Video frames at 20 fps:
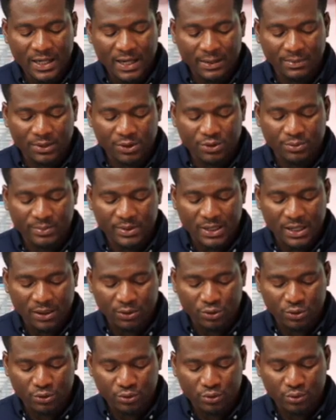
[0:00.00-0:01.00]
going to be
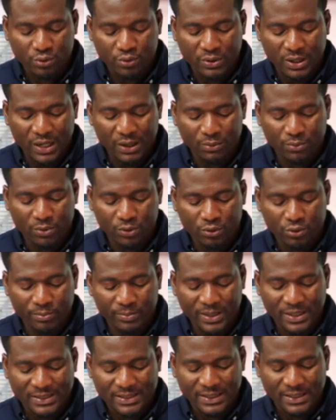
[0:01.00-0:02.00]
Akoso
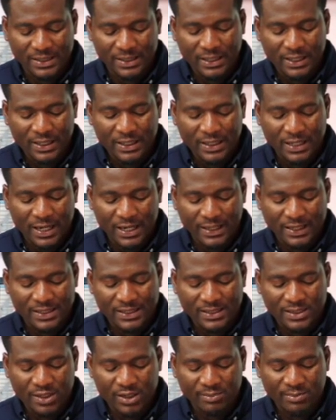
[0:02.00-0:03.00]
Kumasi. Now,
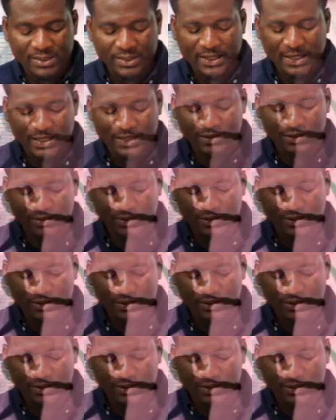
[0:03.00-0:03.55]
Kingston is on the